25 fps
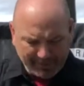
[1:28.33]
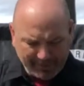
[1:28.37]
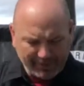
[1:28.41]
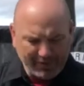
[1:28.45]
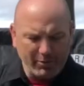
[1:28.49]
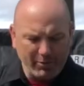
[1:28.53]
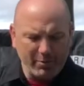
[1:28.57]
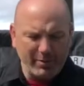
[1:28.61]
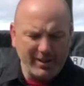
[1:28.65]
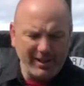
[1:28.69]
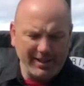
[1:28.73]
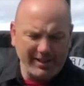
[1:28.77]

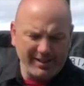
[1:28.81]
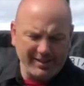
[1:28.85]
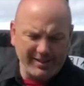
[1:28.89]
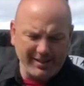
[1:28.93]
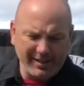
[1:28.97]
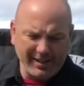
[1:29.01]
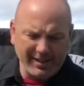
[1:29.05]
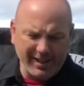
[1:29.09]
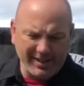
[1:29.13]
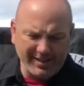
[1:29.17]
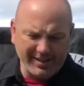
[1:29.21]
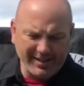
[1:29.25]
Everybody can
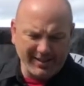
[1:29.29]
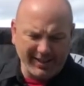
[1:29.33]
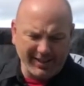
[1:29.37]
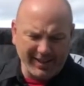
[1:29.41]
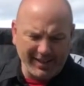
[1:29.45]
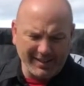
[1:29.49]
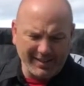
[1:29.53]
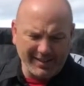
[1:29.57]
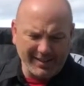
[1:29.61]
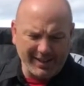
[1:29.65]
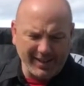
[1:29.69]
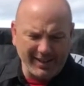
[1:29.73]
see that
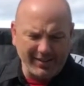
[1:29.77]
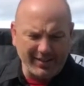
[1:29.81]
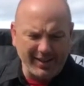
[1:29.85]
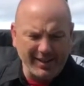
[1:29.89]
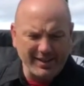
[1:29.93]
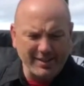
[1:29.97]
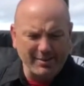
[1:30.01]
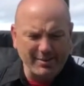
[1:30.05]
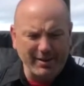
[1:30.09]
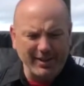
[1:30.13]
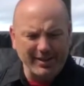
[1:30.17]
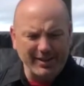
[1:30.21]
slice there.
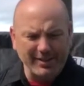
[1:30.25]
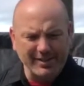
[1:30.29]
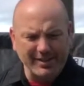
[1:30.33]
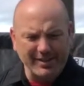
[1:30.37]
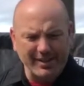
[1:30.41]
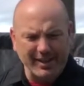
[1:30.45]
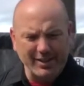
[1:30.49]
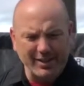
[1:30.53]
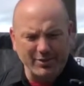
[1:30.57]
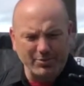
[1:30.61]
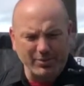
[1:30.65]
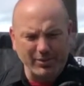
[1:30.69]
That's about the
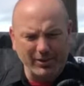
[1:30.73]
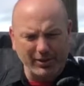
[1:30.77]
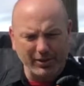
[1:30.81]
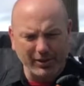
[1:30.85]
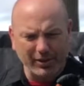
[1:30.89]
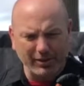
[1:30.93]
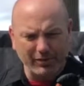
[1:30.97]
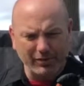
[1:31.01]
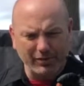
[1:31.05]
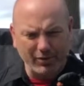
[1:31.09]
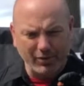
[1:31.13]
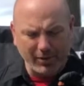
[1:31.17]
size we're
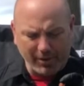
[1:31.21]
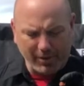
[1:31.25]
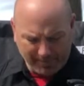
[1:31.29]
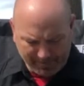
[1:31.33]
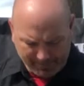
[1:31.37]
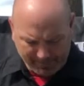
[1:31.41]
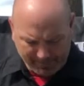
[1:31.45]
looking for.